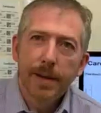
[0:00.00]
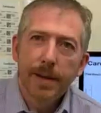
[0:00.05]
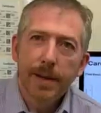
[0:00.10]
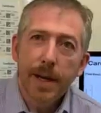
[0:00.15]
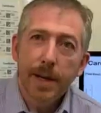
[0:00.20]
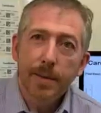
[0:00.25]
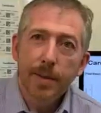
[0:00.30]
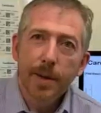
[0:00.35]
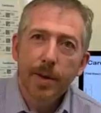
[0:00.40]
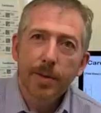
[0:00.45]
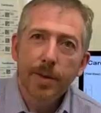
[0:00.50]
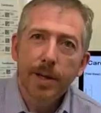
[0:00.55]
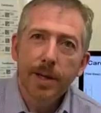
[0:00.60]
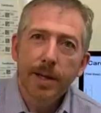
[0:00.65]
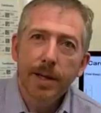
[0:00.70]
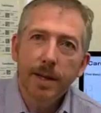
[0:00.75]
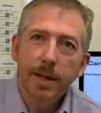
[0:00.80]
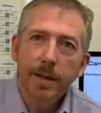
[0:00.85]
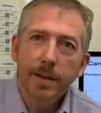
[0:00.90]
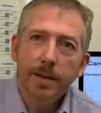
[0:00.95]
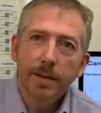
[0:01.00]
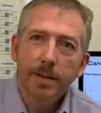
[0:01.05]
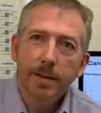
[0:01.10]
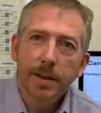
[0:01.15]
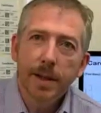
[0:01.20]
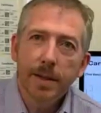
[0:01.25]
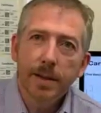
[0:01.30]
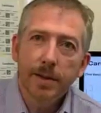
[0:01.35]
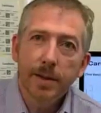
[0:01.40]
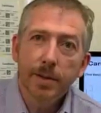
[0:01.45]
Now we already
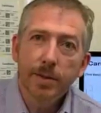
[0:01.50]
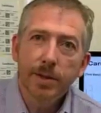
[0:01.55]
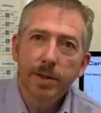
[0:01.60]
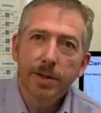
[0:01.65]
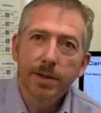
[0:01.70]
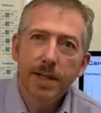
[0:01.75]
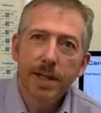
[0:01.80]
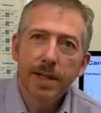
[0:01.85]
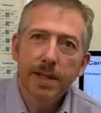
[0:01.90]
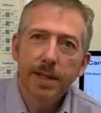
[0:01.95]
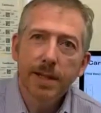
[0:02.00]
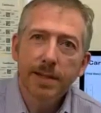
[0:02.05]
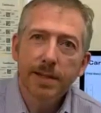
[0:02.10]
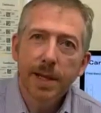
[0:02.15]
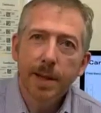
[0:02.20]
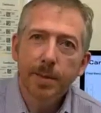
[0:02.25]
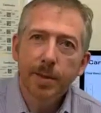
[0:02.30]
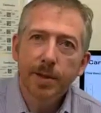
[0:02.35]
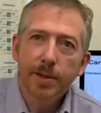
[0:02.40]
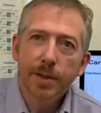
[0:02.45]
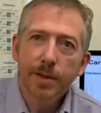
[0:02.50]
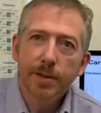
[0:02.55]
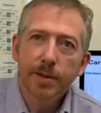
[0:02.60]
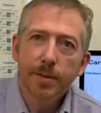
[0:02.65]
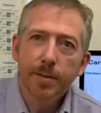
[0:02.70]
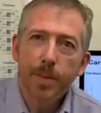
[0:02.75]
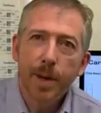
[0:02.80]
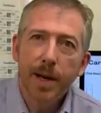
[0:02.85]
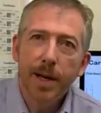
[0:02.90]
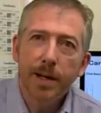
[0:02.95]
are uh, used to seeing the established use
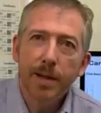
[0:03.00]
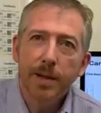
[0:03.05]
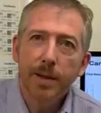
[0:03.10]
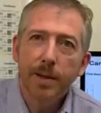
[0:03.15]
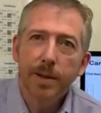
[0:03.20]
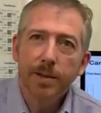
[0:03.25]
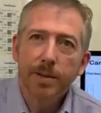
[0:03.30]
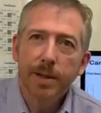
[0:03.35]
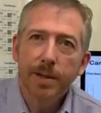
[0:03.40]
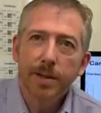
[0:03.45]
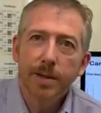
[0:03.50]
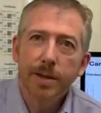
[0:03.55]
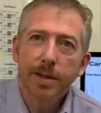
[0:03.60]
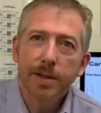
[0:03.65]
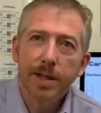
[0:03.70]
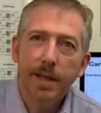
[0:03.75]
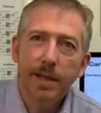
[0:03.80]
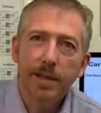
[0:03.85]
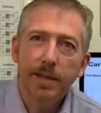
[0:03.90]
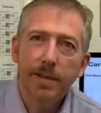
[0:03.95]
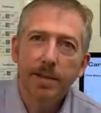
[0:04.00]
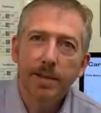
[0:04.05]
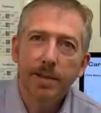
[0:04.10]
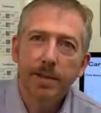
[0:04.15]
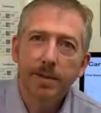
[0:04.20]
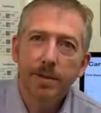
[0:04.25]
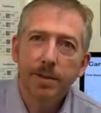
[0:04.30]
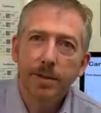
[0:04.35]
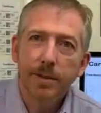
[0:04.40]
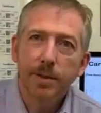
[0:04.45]
of barcodes in other
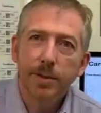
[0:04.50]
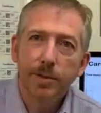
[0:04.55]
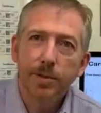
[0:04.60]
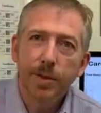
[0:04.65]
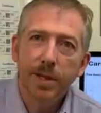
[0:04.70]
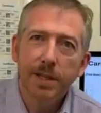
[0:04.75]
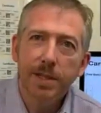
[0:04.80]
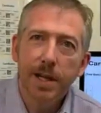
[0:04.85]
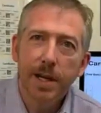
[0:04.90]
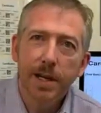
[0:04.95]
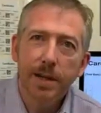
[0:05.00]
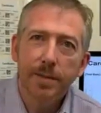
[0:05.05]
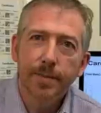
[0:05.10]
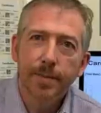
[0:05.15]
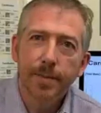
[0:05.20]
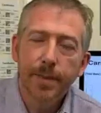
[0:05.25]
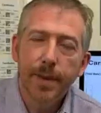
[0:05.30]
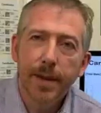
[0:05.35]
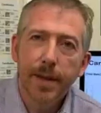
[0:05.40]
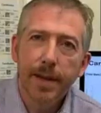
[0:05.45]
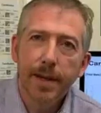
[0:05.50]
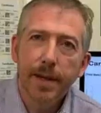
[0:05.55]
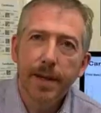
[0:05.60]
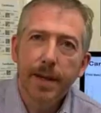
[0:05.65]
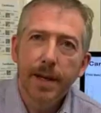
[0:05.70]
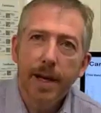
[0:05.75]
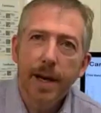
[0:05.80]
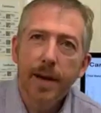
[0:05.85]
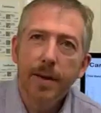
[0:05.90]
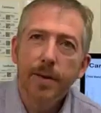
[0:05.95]
sectors such as retail.
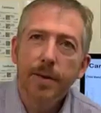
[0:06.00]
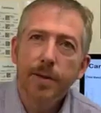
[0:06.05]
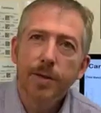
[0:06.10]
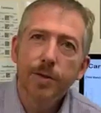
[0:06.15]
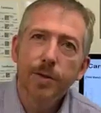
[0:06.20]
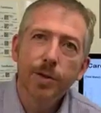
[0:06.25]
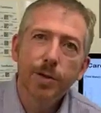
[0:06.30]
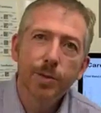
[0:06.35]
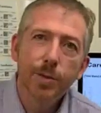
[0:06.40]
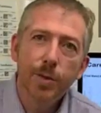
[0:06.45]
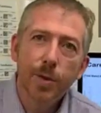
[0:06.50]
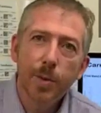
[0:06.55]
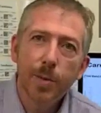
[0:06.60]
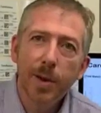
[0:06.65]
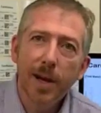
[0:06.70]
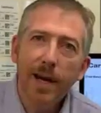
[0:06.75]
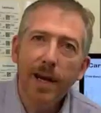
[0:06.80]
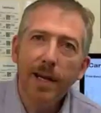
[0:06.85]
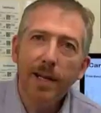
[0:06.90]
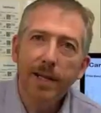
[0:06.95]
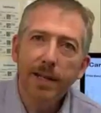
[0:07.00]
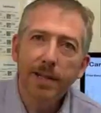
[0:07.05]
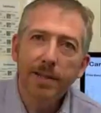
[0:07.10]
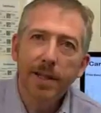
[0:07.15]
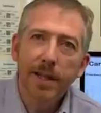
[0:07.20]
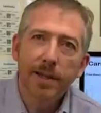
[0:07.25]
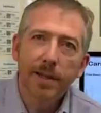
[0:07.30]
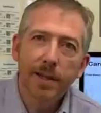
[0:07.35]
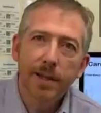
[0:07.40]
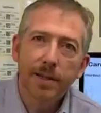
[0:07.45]
Here at the Trust we're applying these
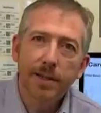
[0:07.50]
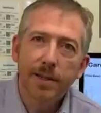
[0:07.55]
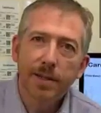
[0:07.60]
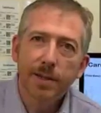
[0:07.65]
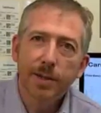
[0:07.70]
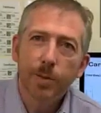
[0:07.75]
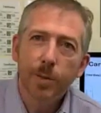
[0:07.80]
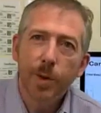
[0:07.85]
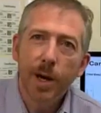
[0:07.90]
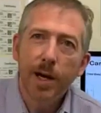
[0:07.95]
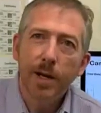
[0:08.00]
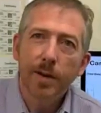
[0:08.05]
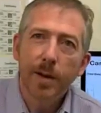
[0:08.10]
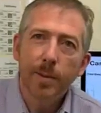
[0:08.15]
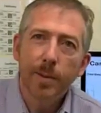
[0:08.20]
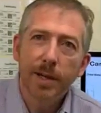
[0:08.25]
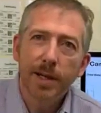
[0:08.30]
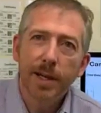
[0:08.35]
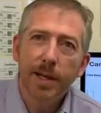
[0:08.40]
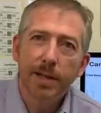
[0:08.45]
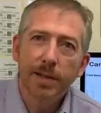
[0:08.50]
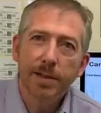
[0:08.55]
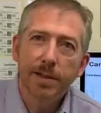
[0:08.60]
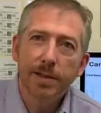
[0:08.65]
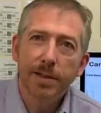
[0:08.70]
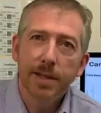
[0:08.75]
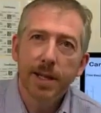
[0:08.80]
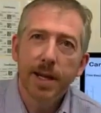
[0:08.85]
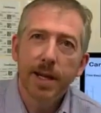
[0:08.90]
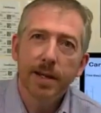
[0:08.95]
technologies to wider
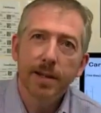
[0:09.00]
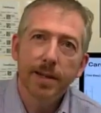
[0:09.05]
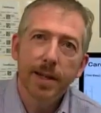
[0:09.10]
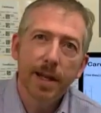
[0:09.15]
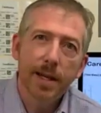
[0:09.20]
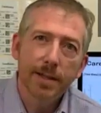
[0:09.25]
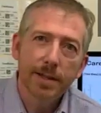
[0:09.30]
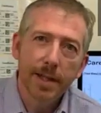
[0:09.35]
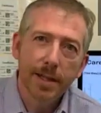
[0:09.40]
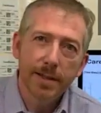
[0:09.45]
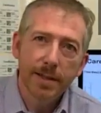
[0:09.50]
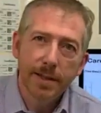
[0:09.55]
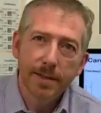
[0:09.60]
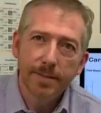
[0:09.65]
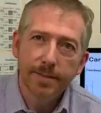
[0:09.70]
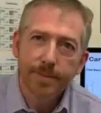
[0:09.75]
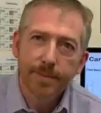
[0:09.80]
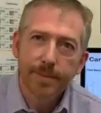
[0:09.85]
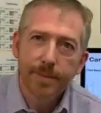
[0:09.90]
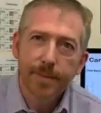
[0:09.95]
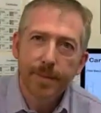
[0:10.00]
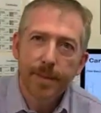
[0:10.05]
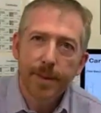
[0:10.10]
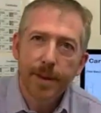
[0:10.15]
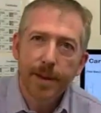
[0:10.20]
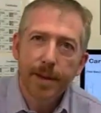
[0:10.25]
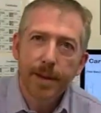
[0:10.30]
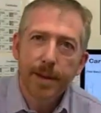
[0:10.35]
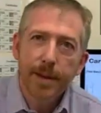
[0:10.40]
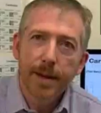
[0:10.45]
applications in a healthcare setting.
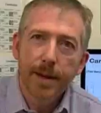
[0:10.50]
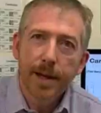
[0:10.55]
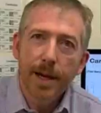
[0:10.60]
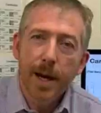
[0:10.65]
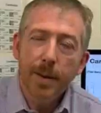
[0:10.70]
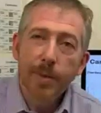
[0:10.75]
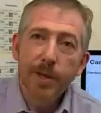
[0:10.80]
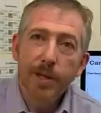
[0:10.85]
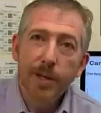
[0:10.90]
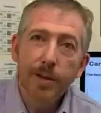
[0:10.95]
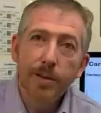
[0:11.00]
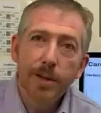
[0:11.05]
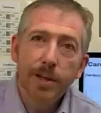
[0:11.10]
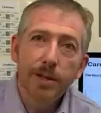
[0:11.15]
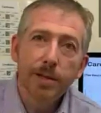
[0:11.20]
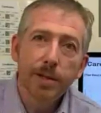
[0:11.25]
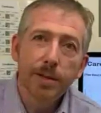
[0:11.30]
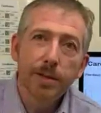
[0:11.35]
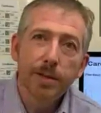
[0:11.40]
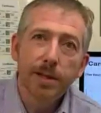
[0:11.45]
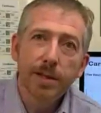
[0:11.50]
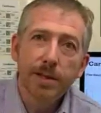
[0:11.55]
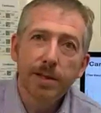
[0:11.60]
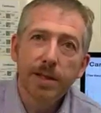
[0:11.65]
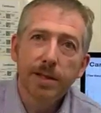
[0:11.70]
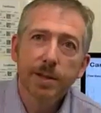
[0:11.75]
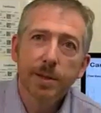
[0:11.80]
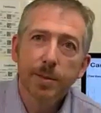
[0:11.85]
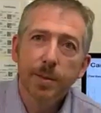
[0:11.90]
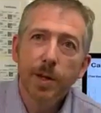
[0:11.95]
And we do this using a
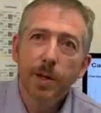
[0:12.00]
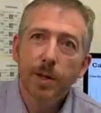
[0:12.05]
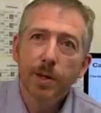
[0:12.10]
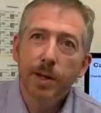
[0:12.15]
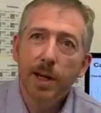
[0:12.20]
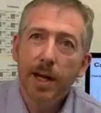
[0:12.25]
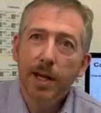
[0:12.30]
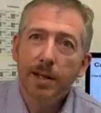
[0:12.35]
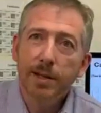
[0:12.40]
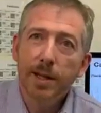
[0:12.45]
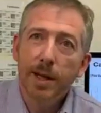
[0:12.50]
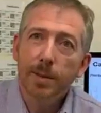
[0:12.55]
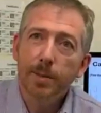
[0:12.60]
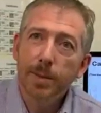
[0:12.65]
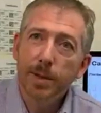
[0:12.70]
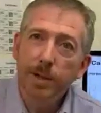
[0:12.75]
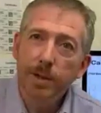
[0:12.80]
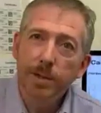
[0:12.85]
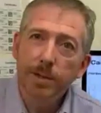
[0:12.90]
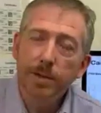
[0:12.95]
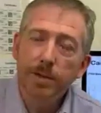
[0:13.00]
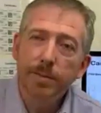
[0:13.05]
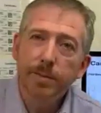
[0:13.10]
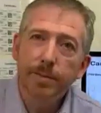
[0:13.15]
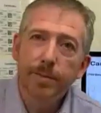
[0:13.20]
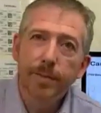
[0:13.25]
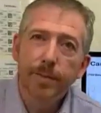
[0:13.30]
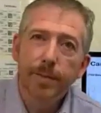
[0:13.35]
system called CareScan Plus.